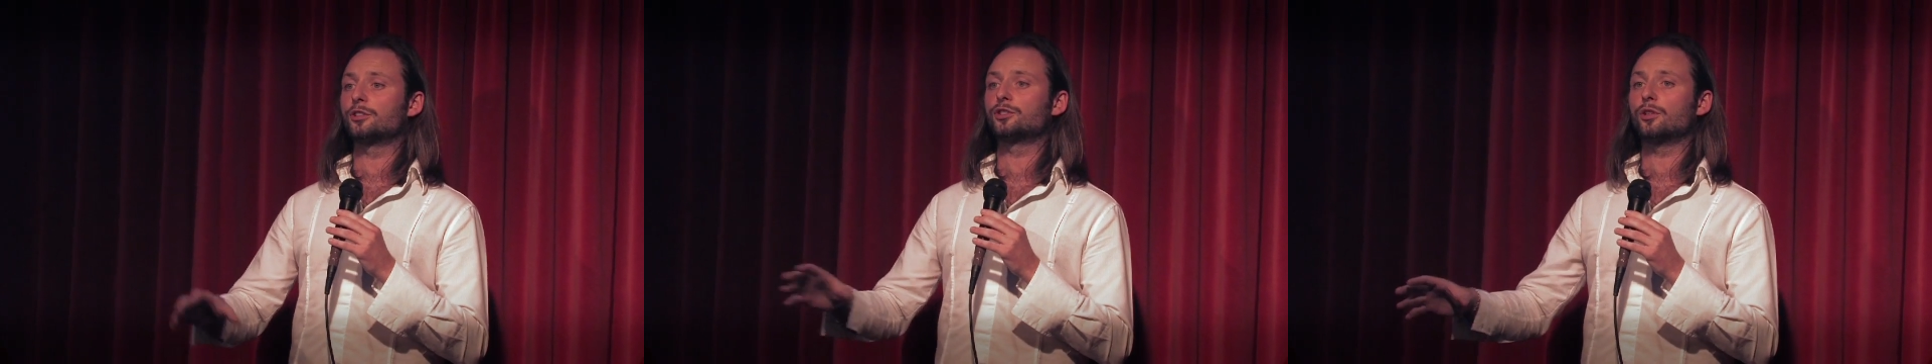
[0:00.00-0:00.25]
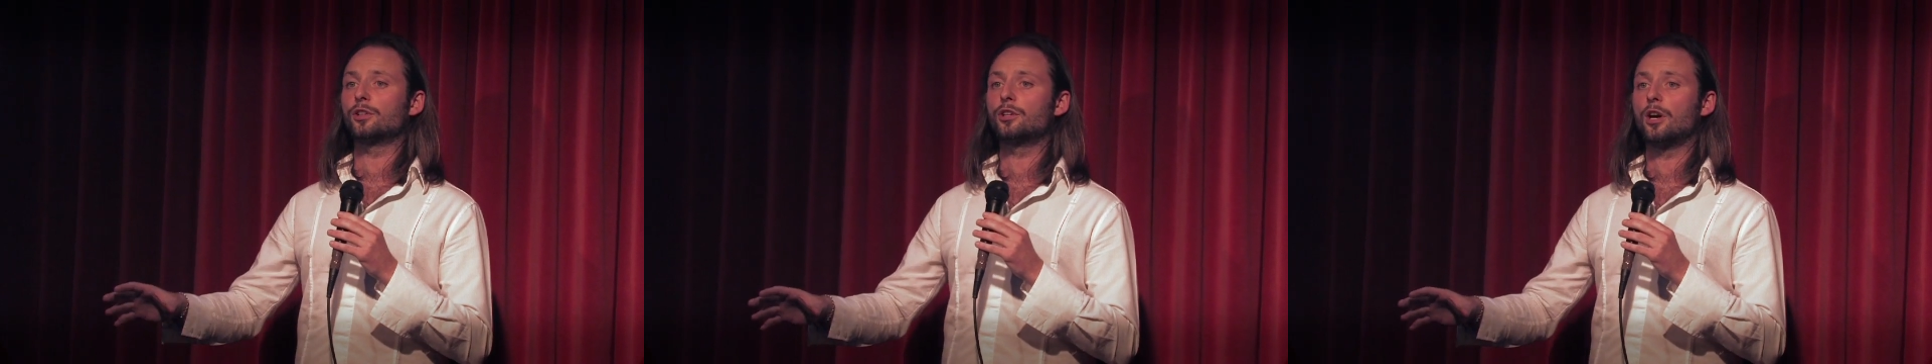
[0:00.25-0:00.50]
the
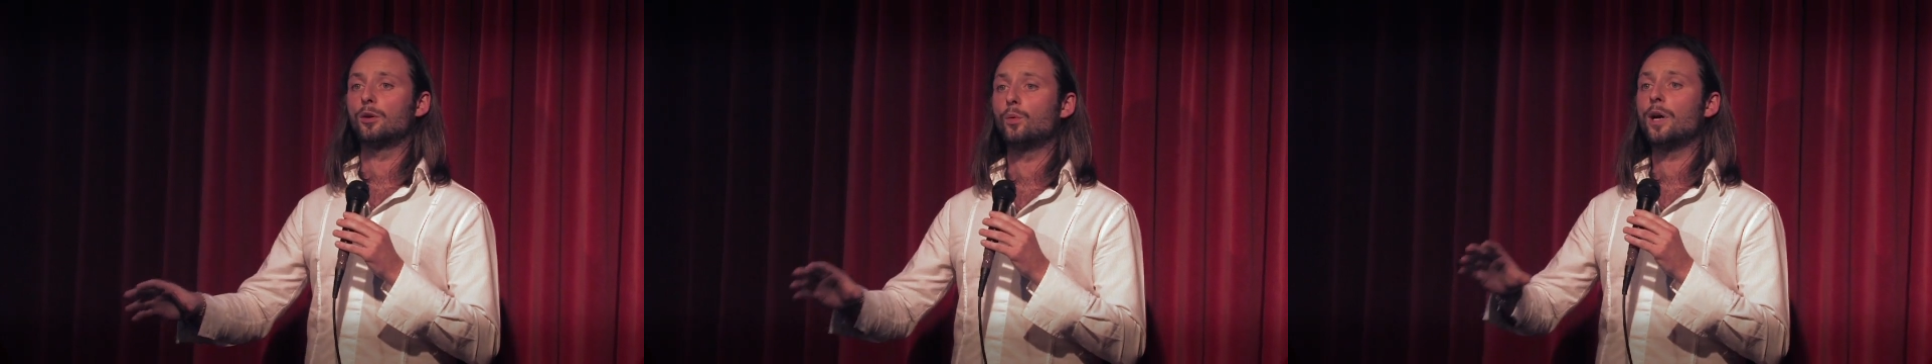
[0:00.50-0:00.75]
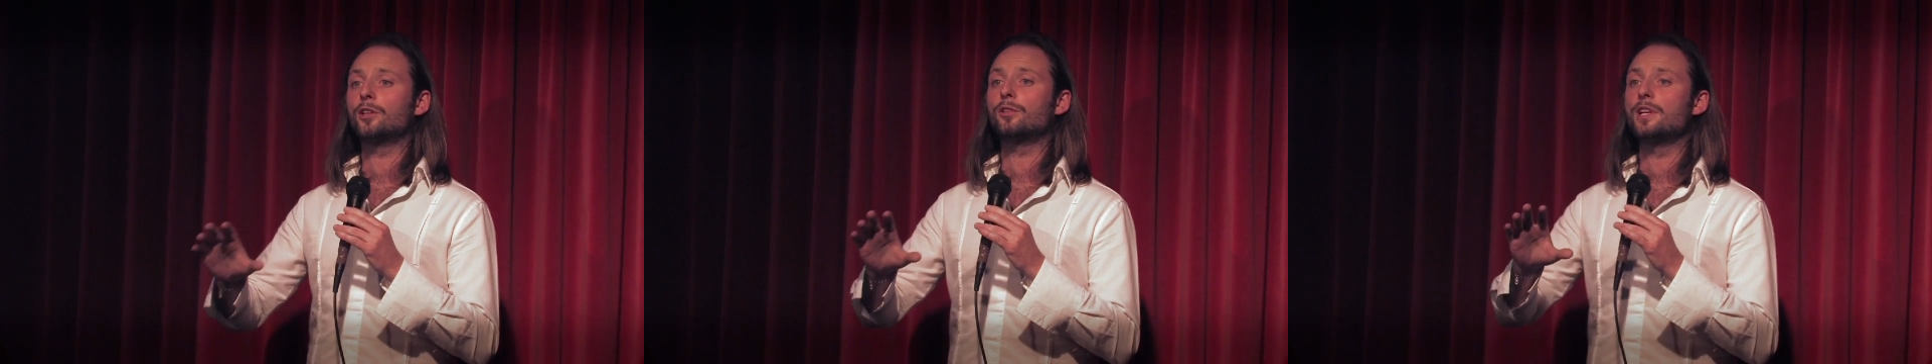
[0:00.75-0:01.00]
Son of God,
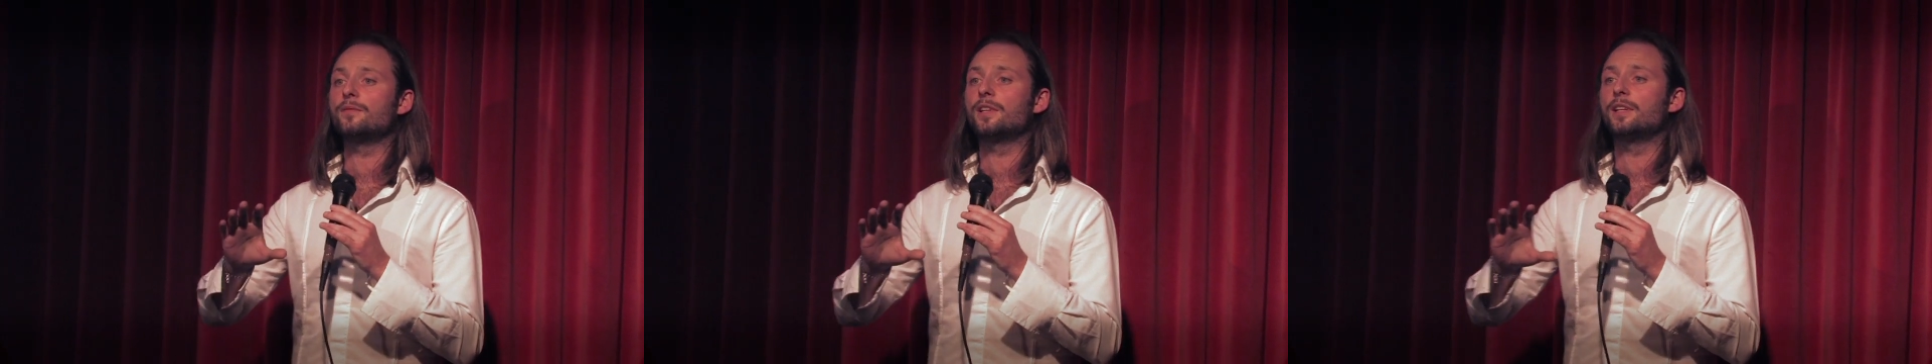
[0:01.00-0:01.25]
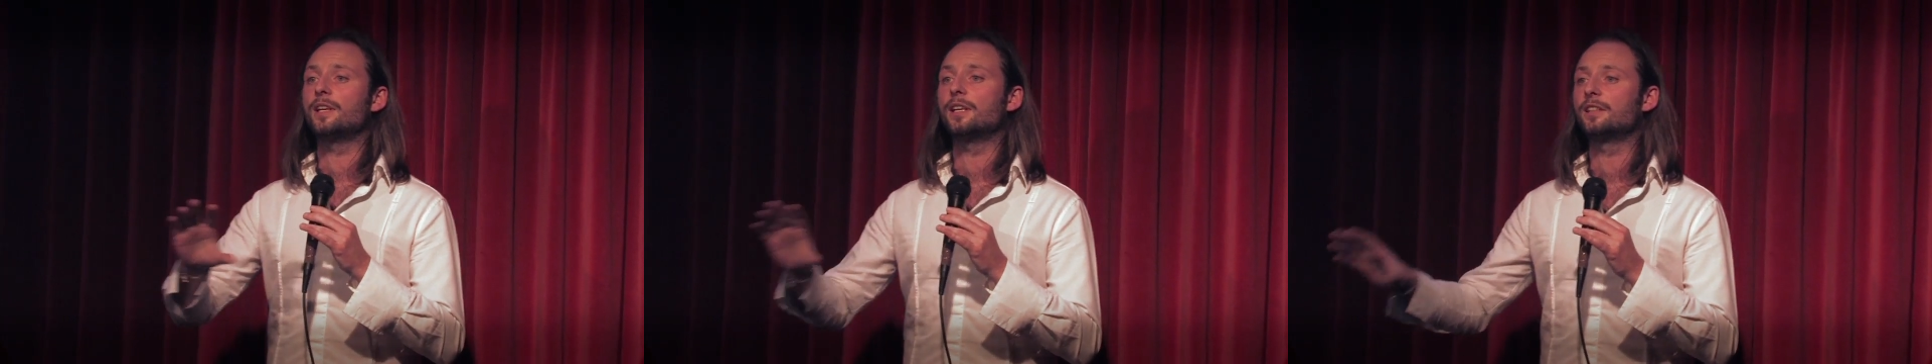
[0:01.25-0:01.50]
whether even
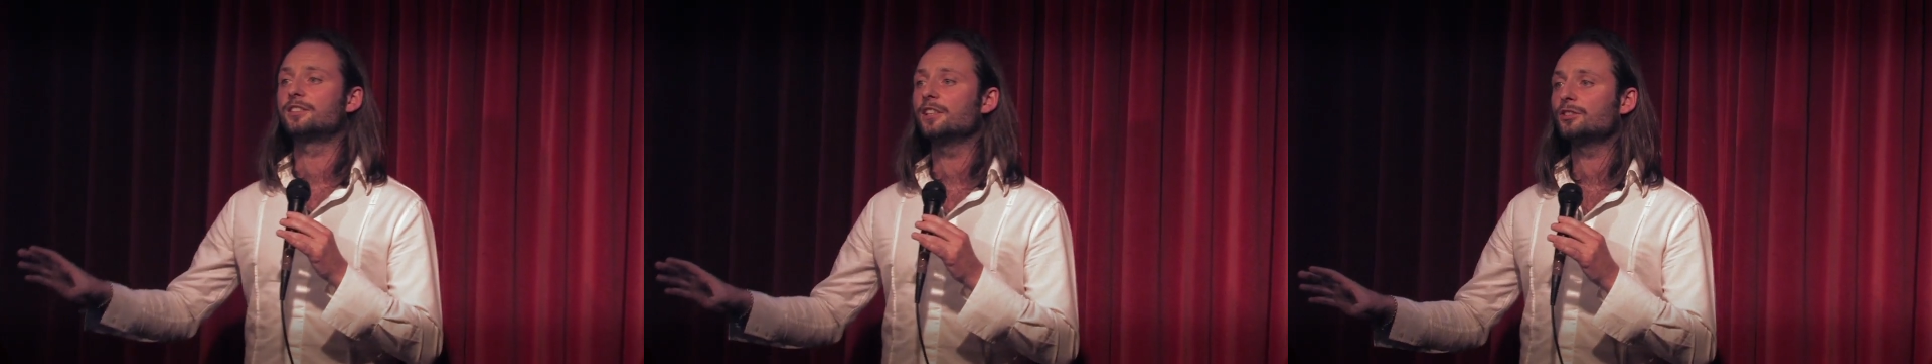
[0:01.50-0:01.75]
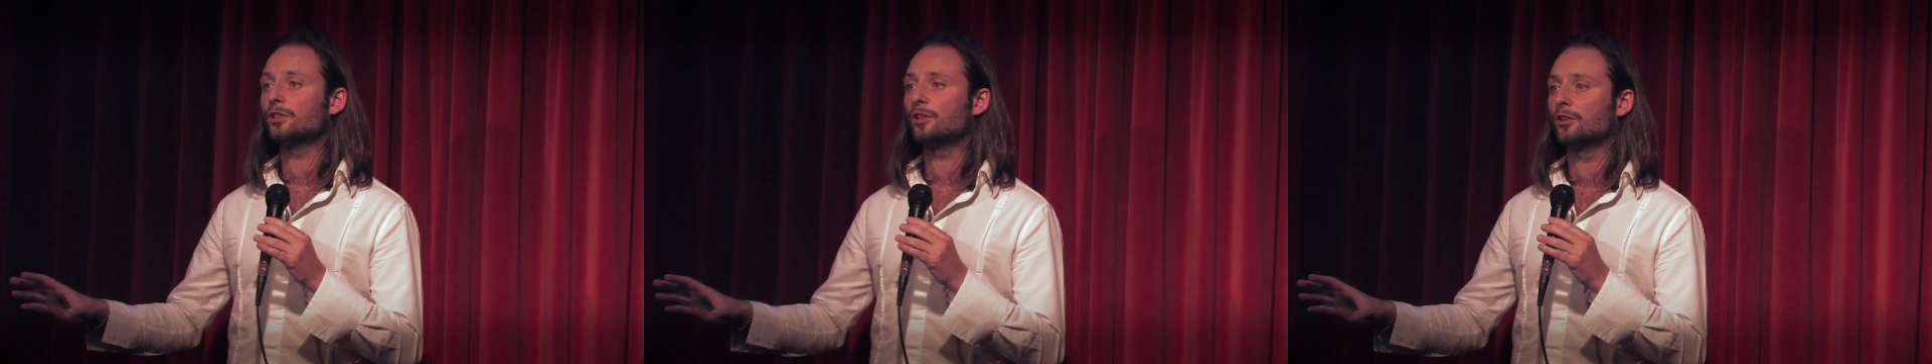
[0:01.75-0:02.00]
he
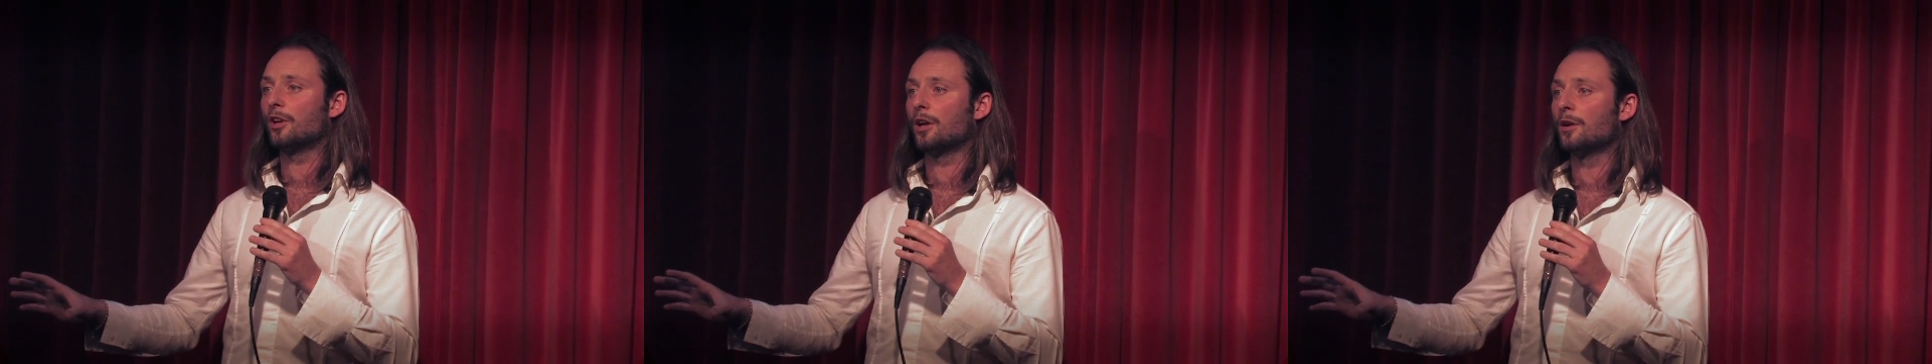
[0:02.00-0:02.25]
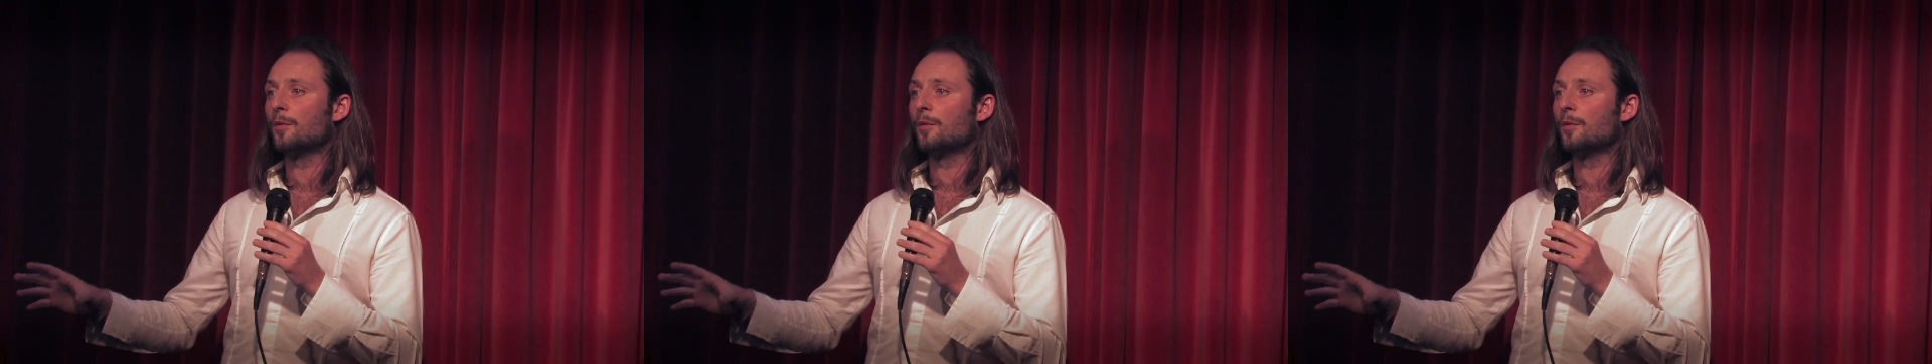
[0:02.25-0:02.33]
existed or not.